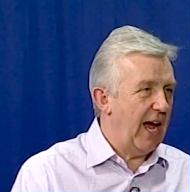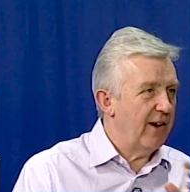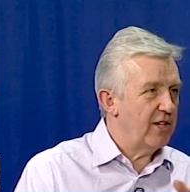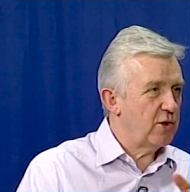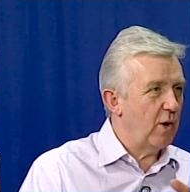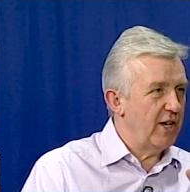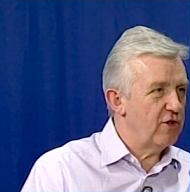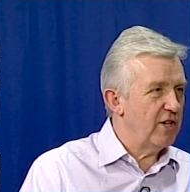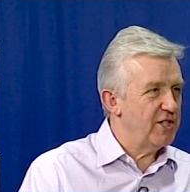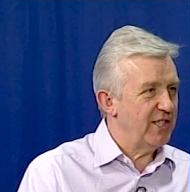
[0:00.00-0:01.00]
Yeah, and it's quite
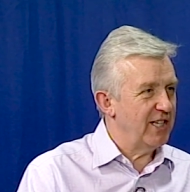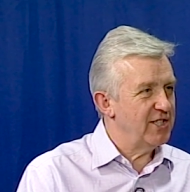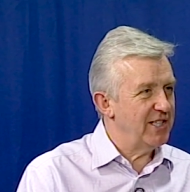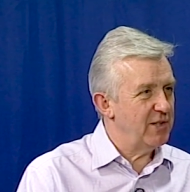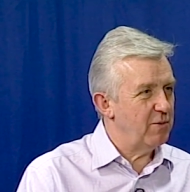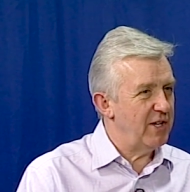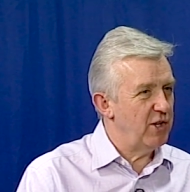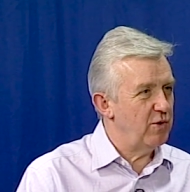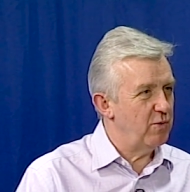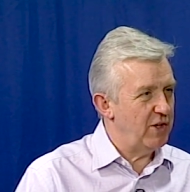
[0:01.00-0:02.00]
interesting, isn't it,
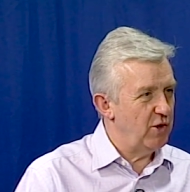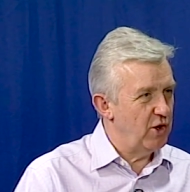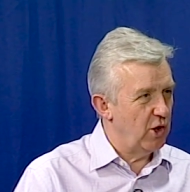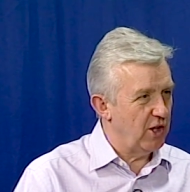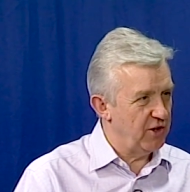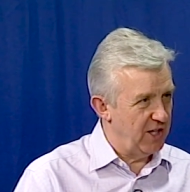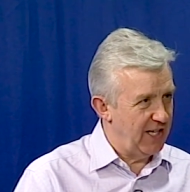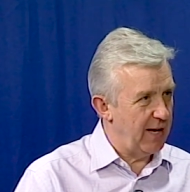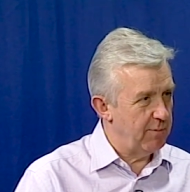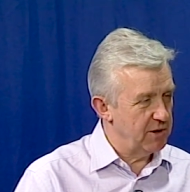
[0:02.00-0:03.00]
when you when you look at
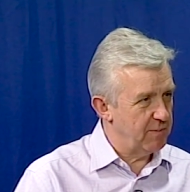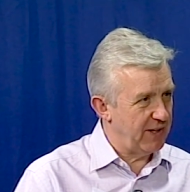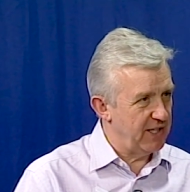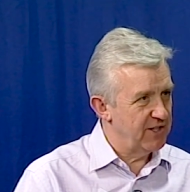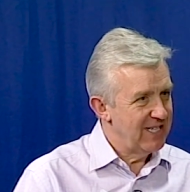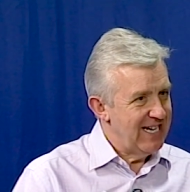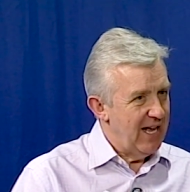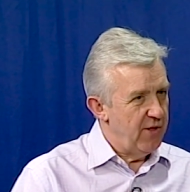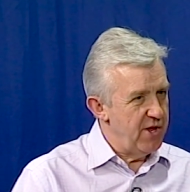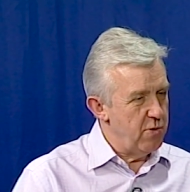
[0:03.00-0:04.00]
the labels because
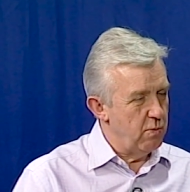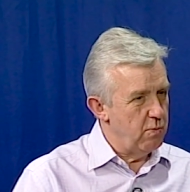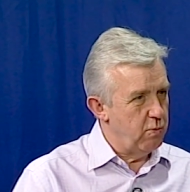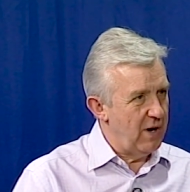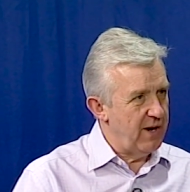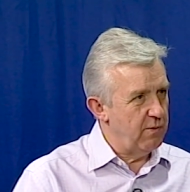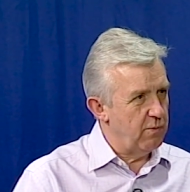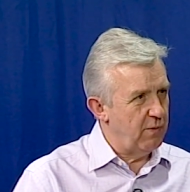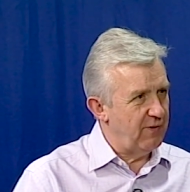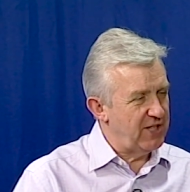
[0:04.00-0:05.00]
we
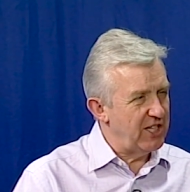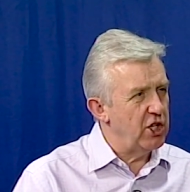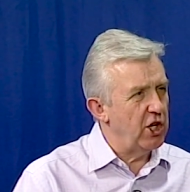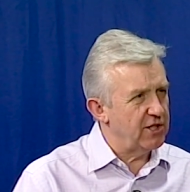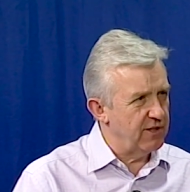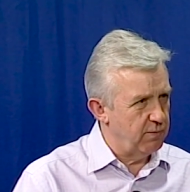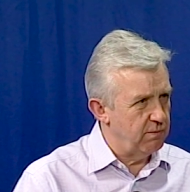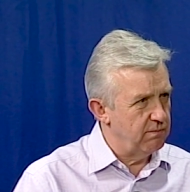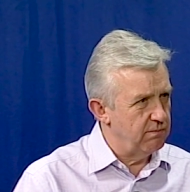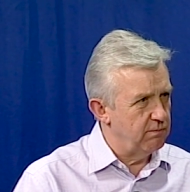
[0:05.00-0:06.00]
we've seen a lot of
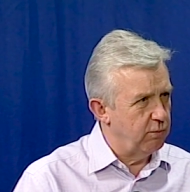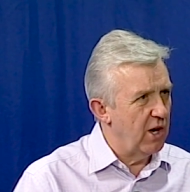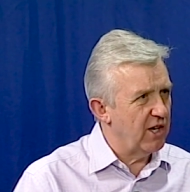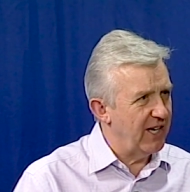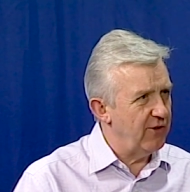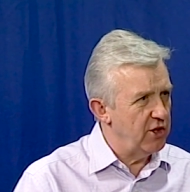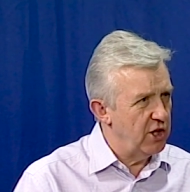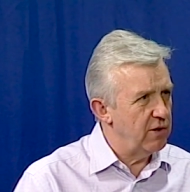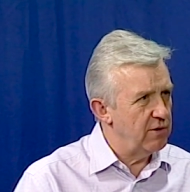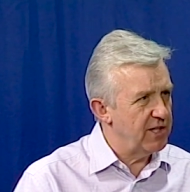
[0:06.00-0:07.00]
work in the
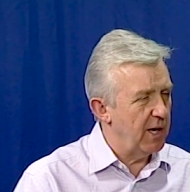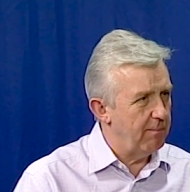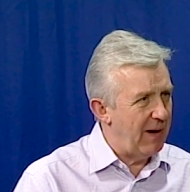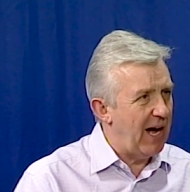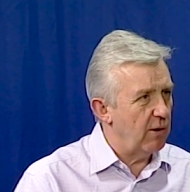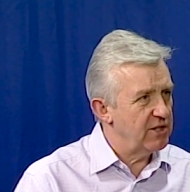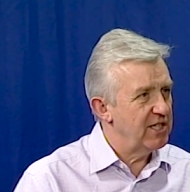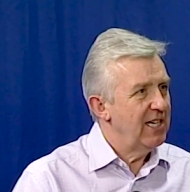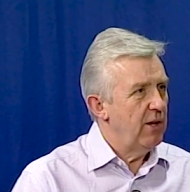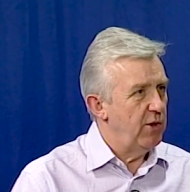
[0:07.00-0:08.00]
news
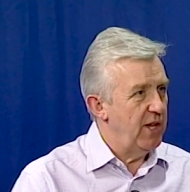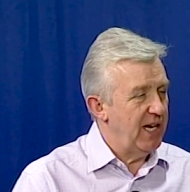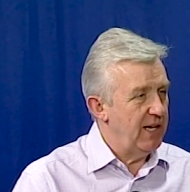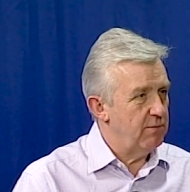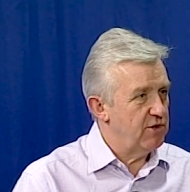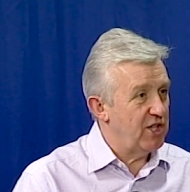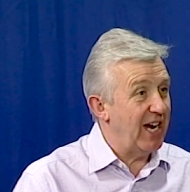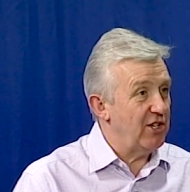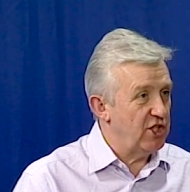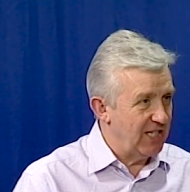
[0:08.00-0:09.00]
about the
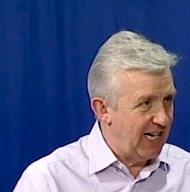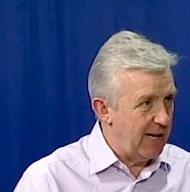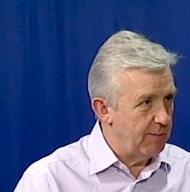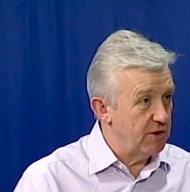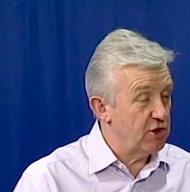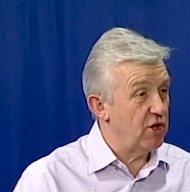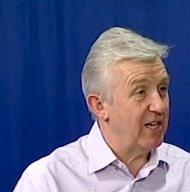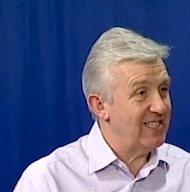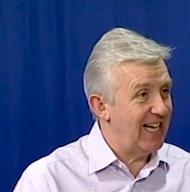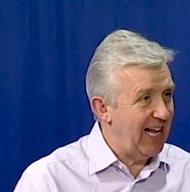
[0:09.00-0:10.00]
changing labels,
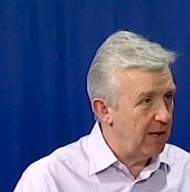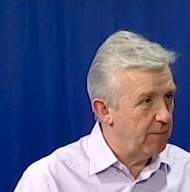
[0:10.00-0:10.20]
trying to mm -hmm.